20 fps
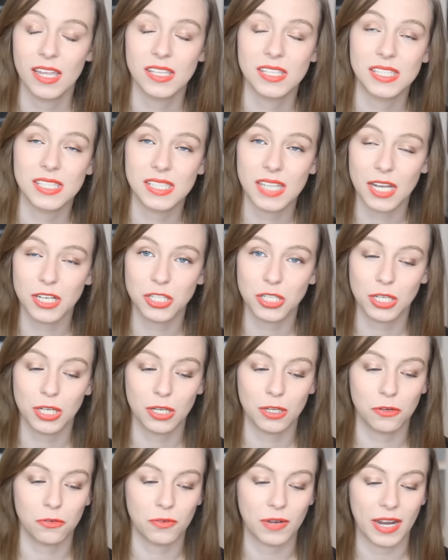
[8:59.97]
Such a
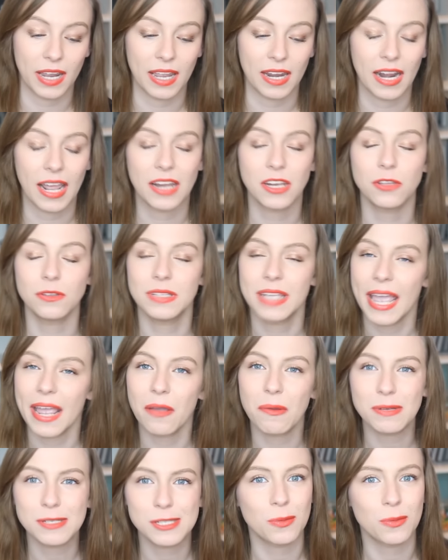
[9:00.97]
good read and you
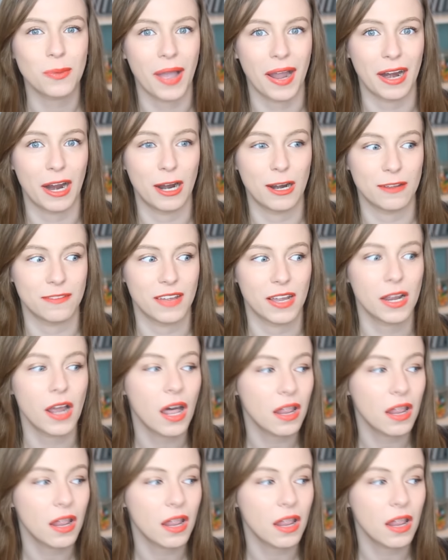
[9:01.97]
take you want out of it.